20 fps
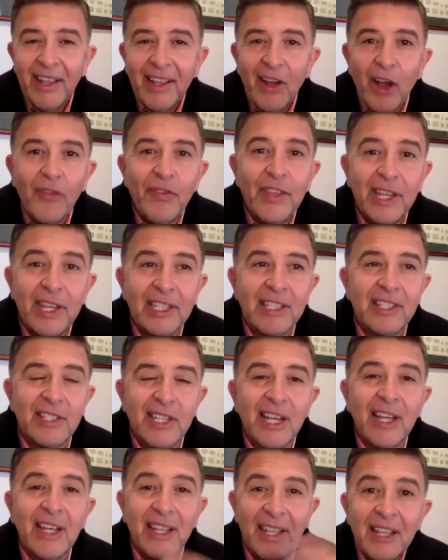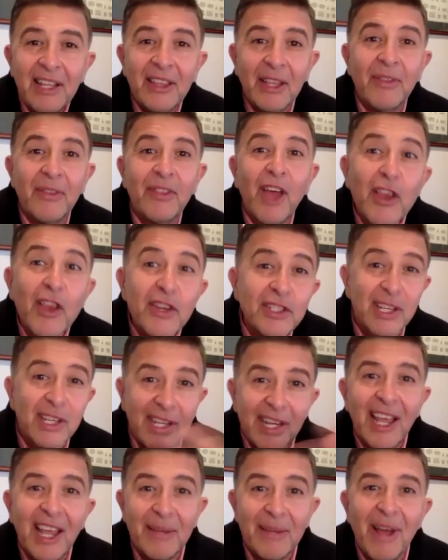I think it's those that
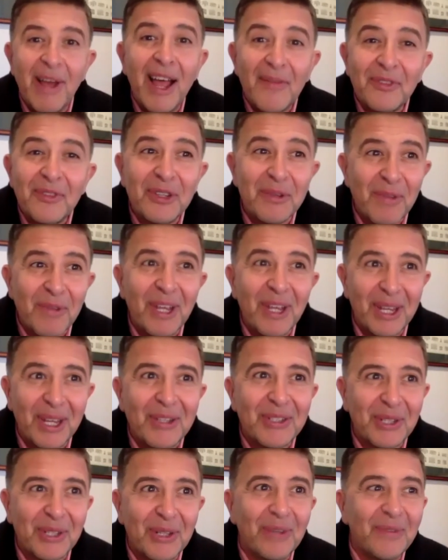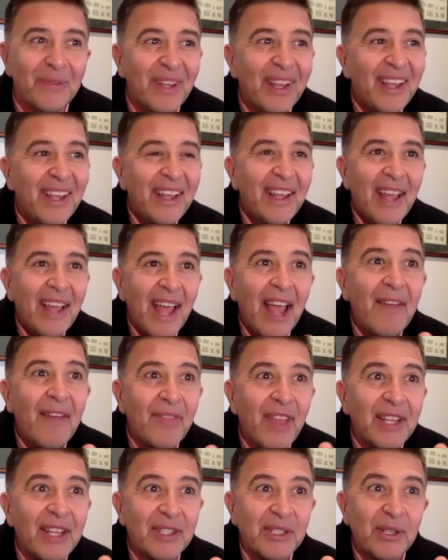came after me sort of have
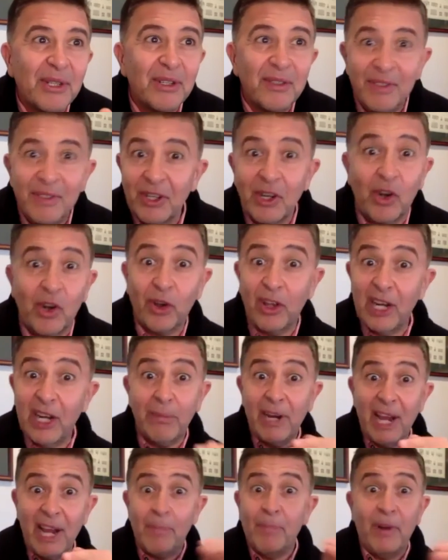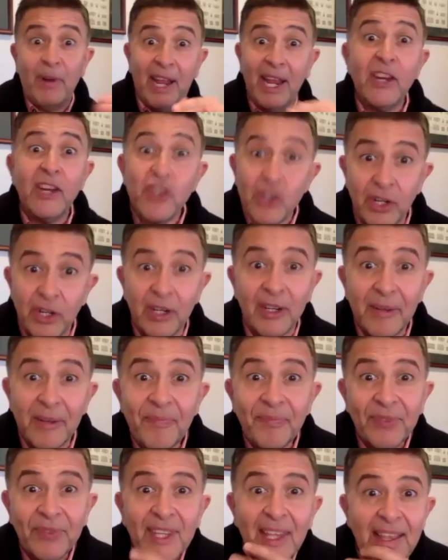that sort of incredible apprehension,
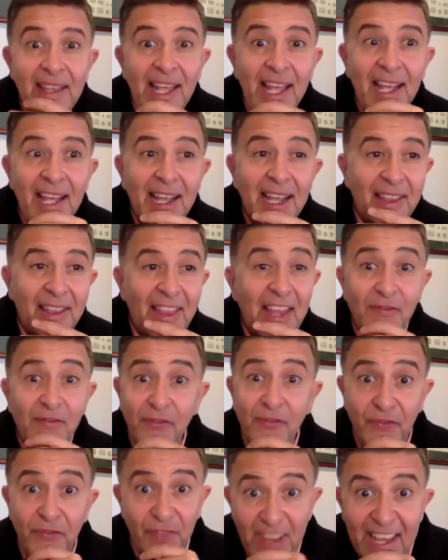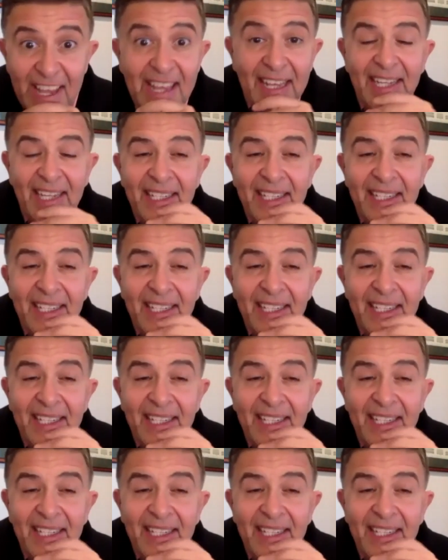that fear